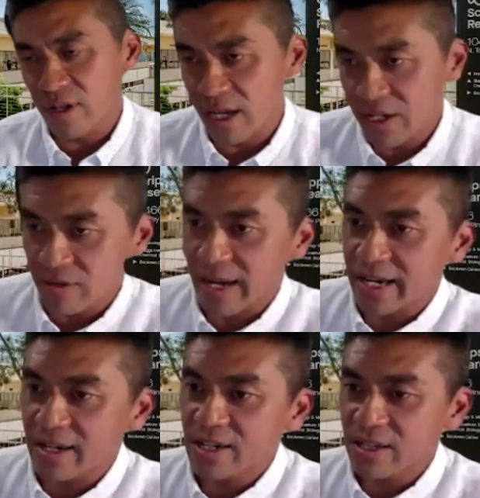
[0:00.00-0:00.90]
N O D two
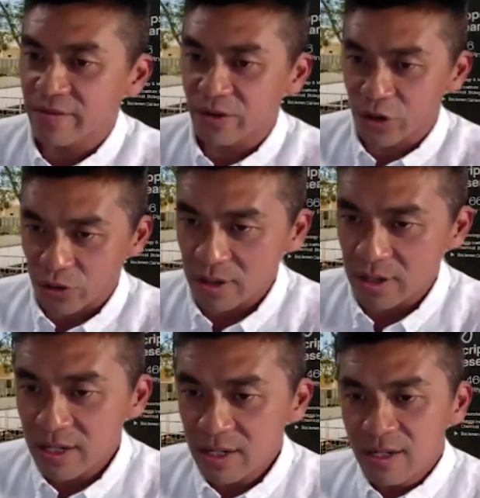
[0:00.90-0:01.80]
agonists in the future?
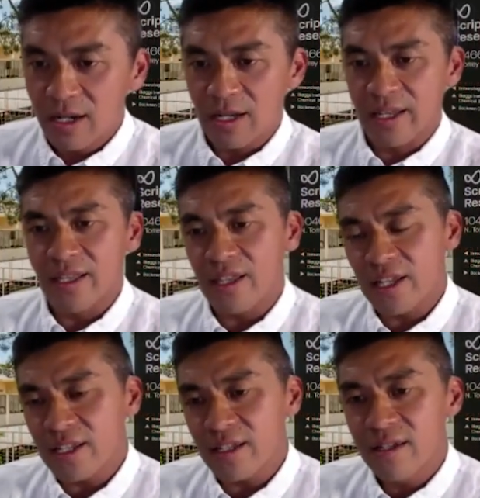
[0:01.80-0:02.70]
Uh, can
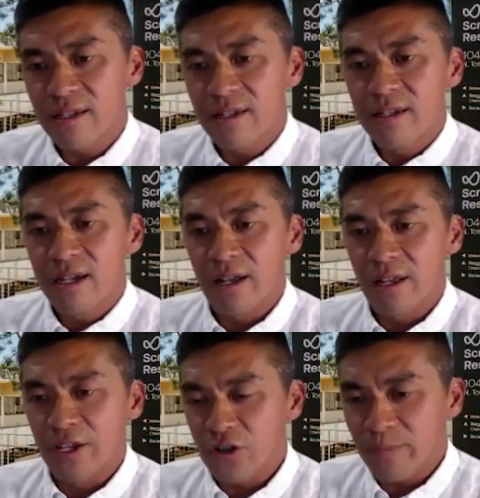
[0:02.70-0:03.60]
these uh,
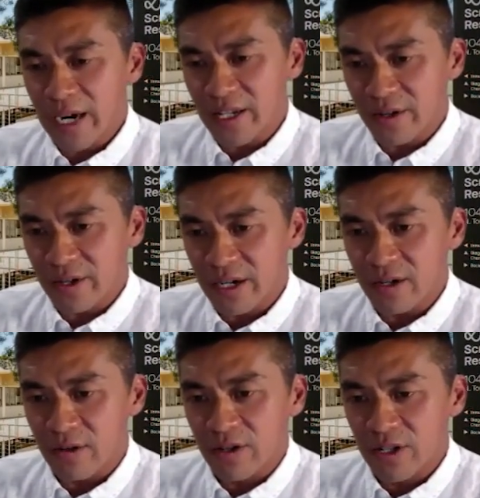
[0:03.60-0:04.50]
engineered bacteria
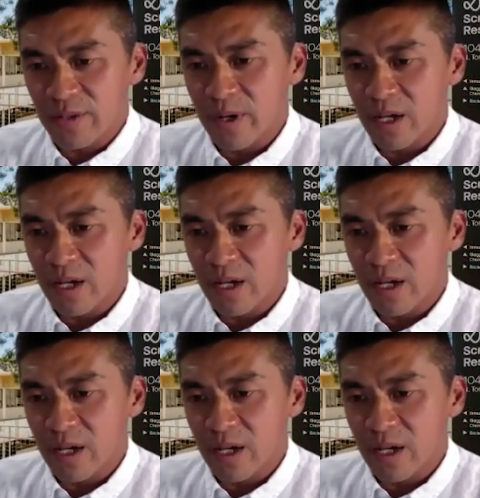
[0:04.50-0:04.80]
or new small